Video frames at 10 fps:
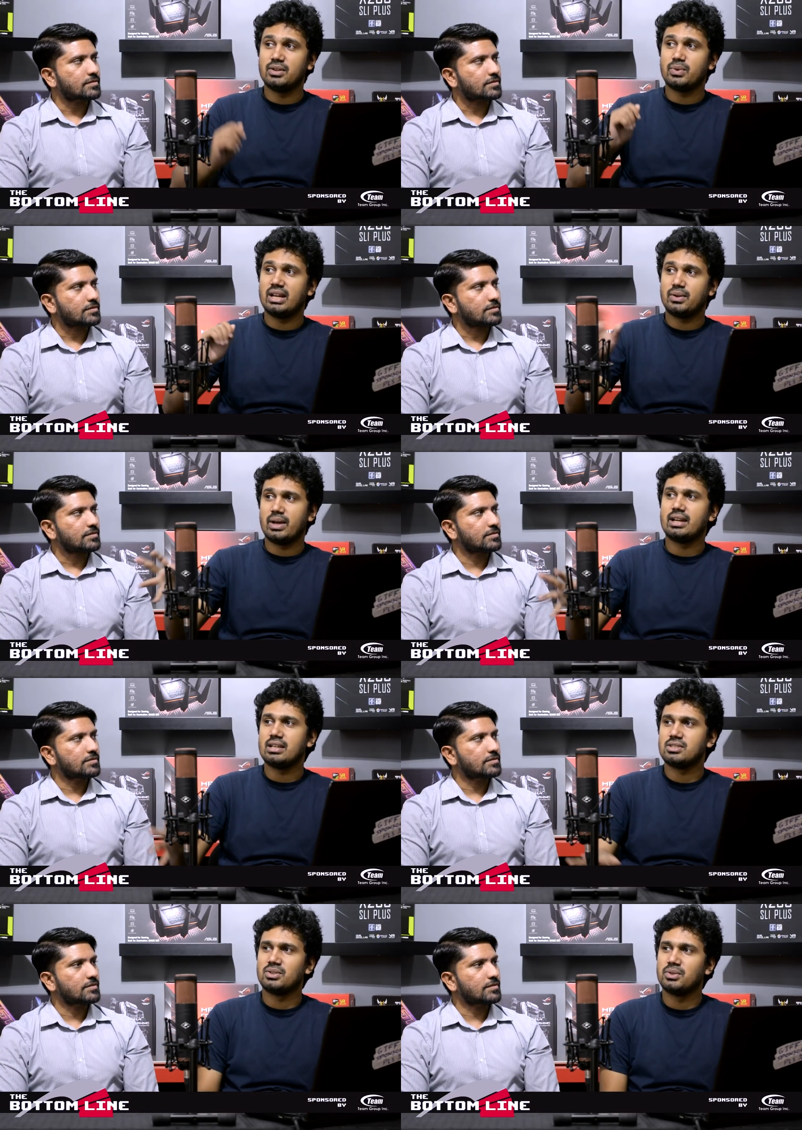Speaker 1: in
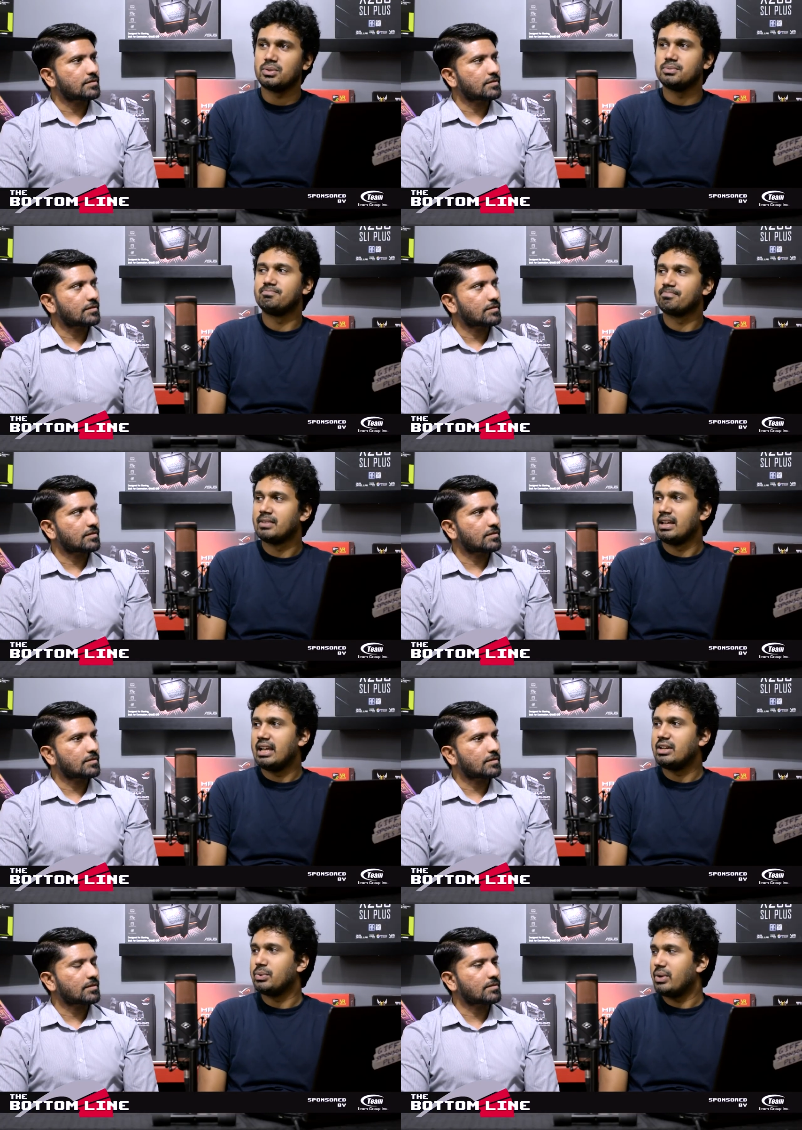2020. So
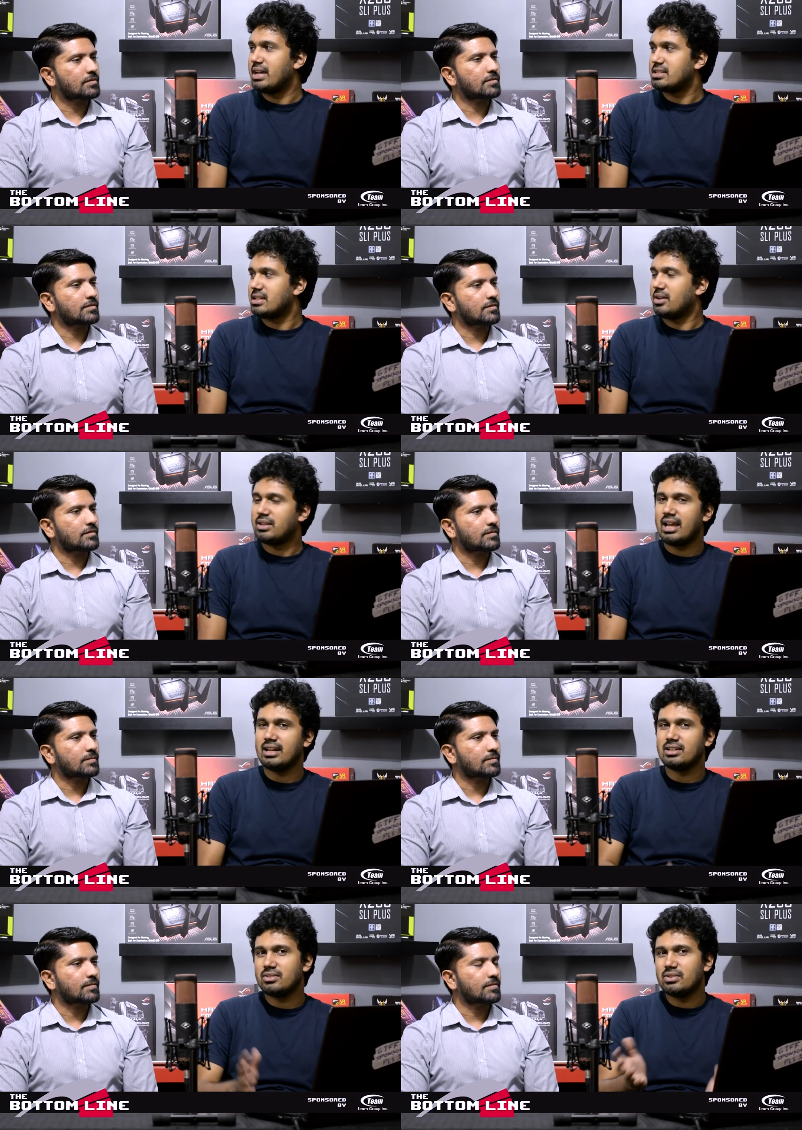in two years down the
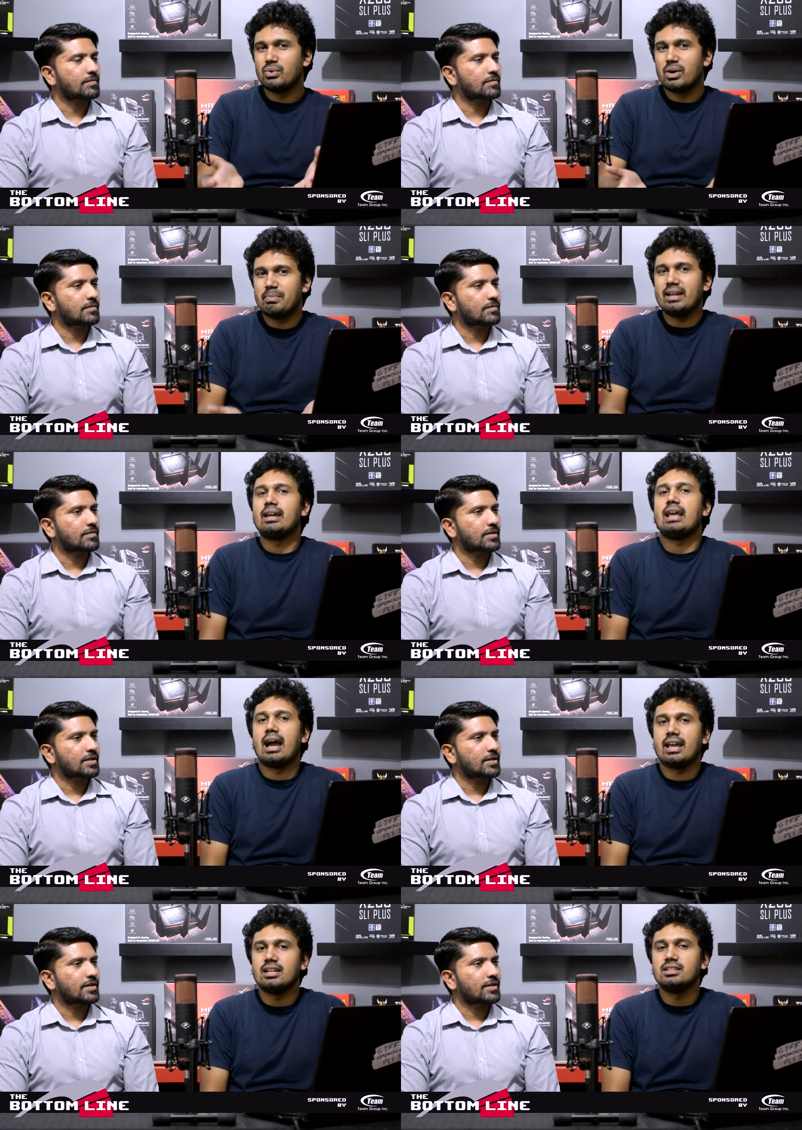line, it won't be really
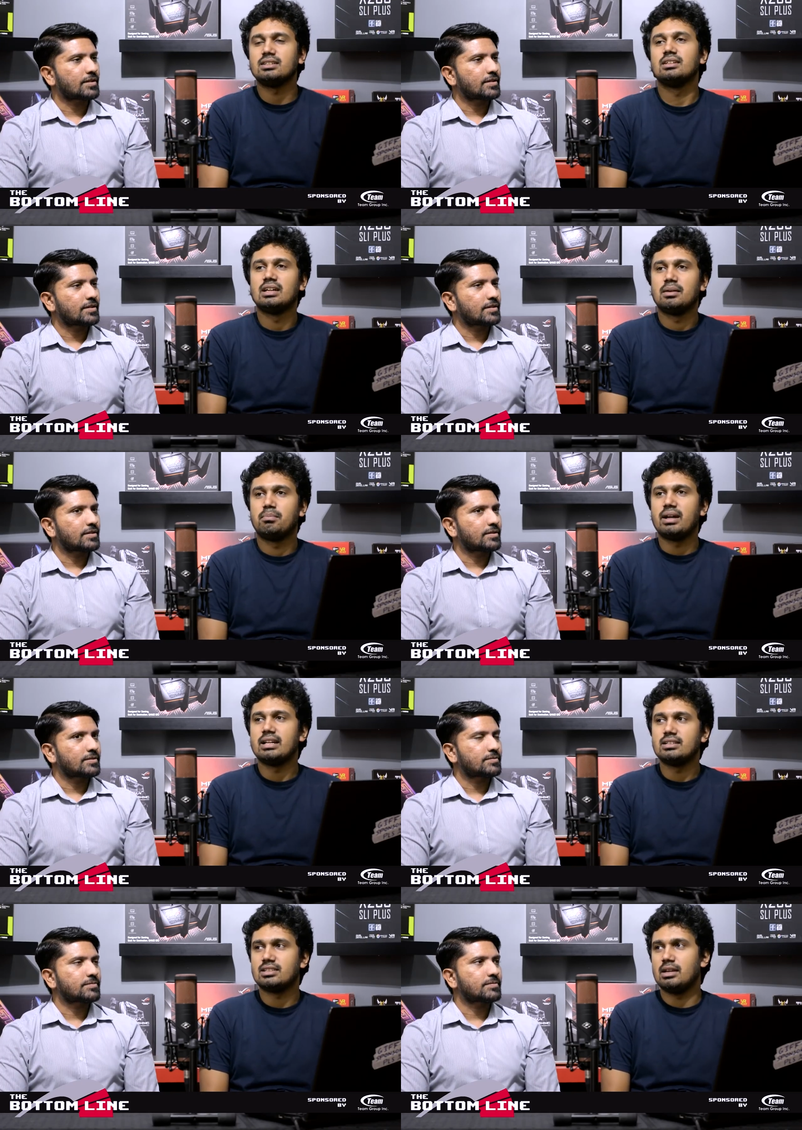high end, but
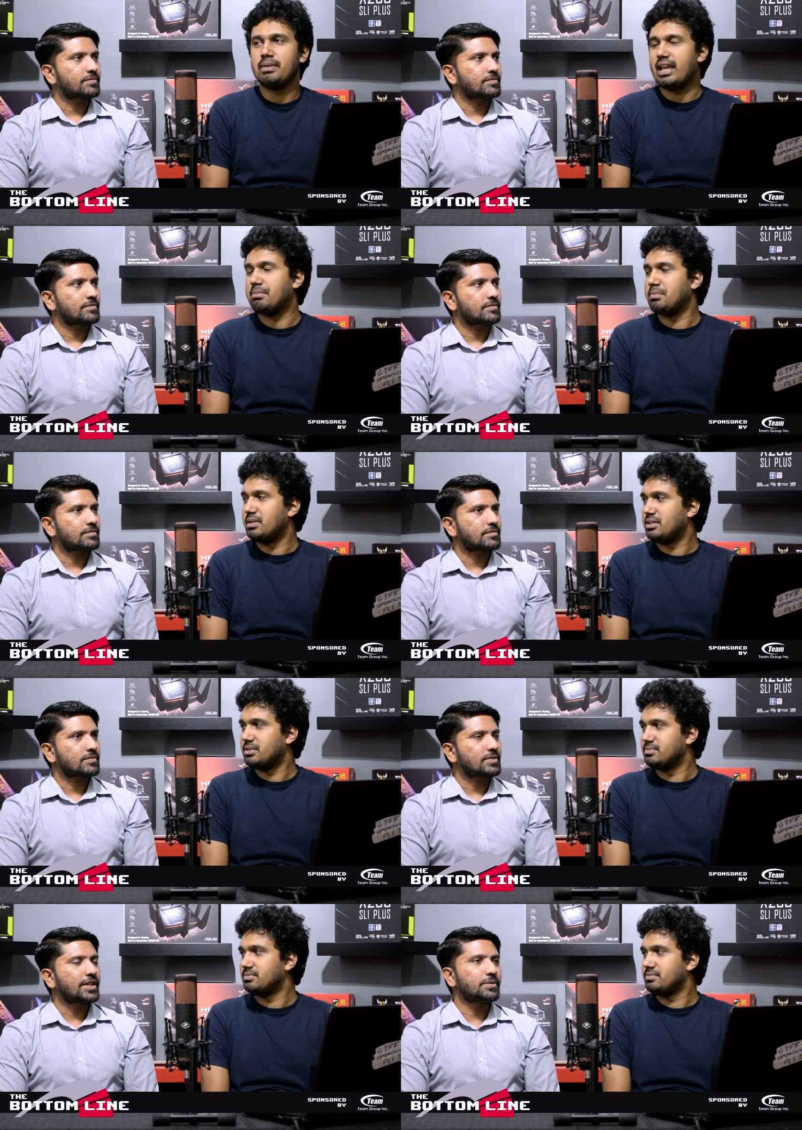it'll still be capable.
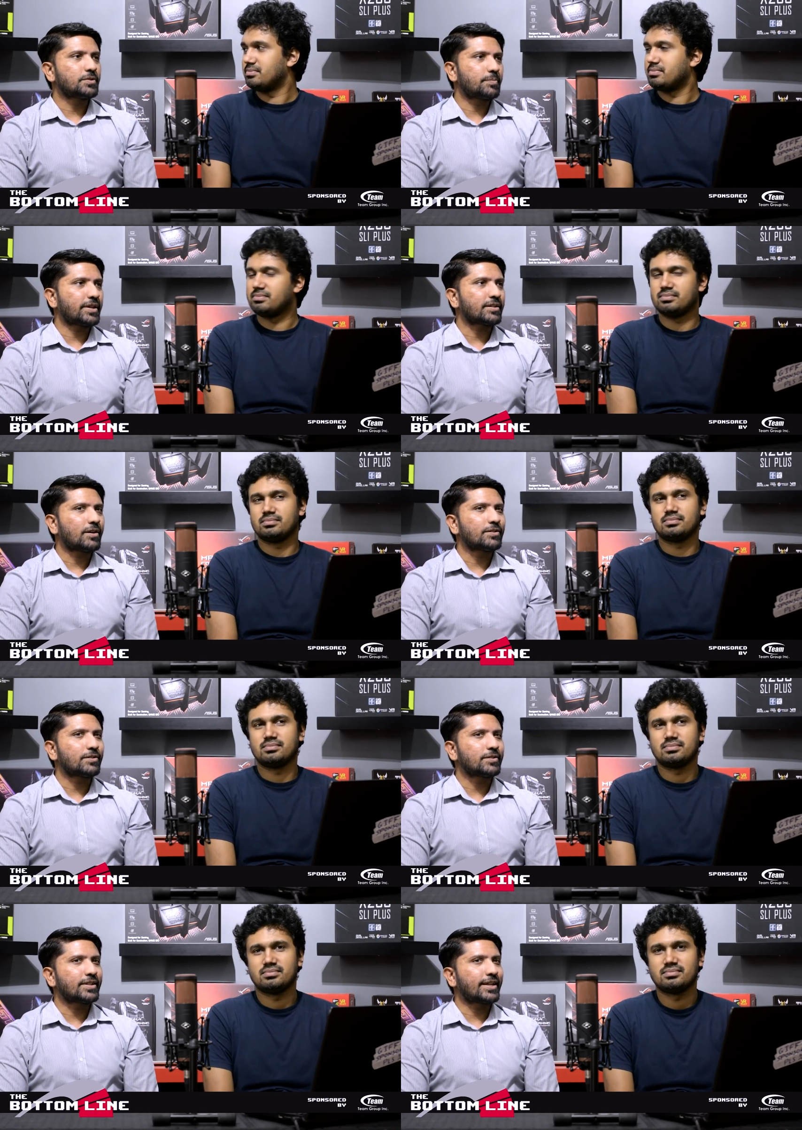
Speaker 2: It would be,
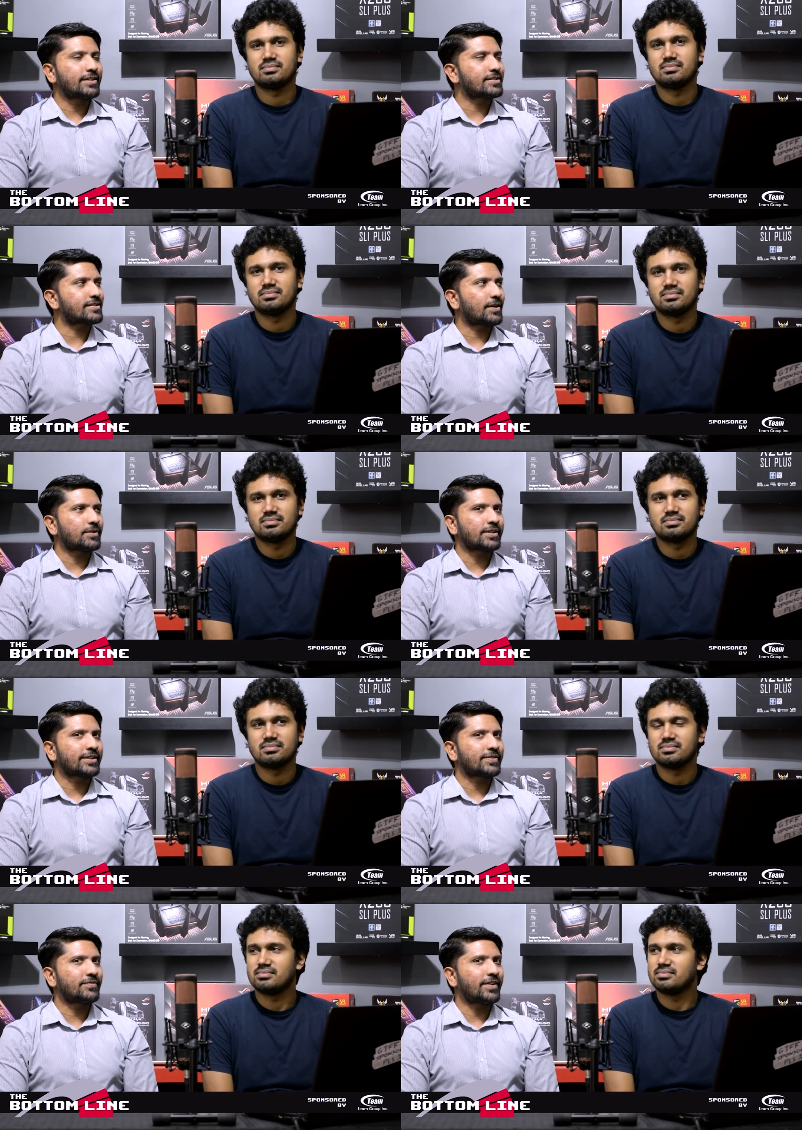although that does sound
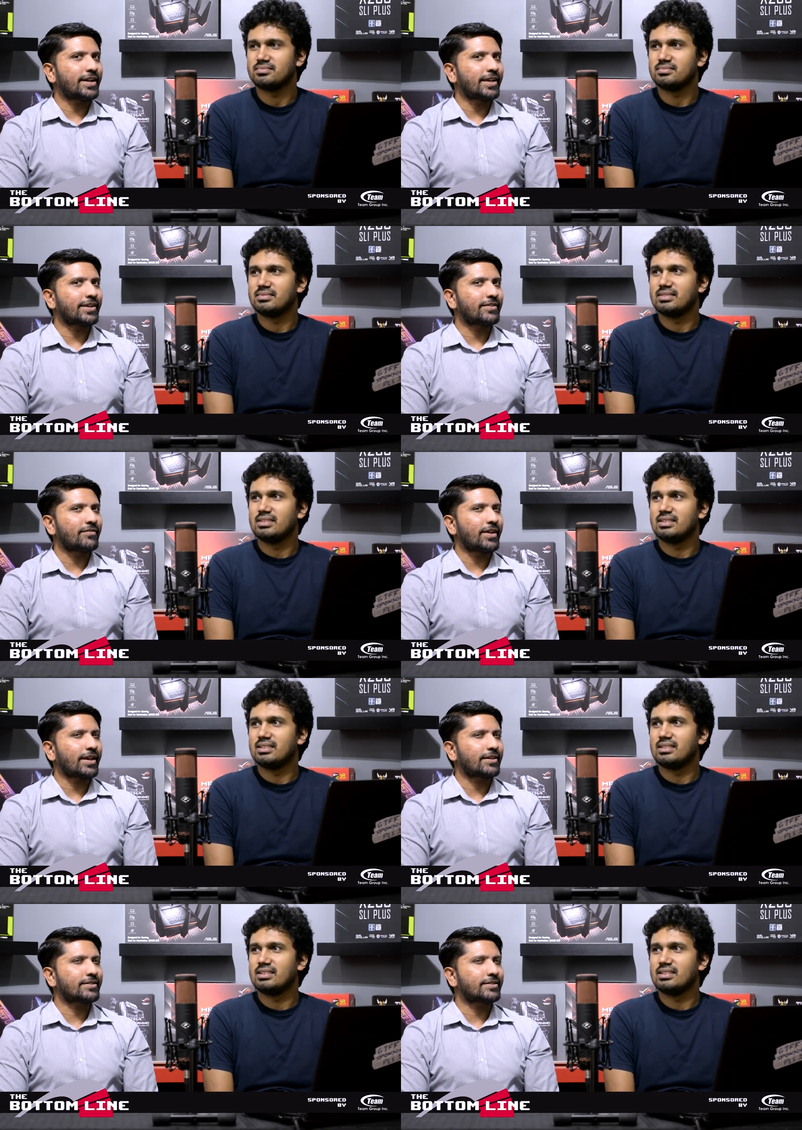very vague.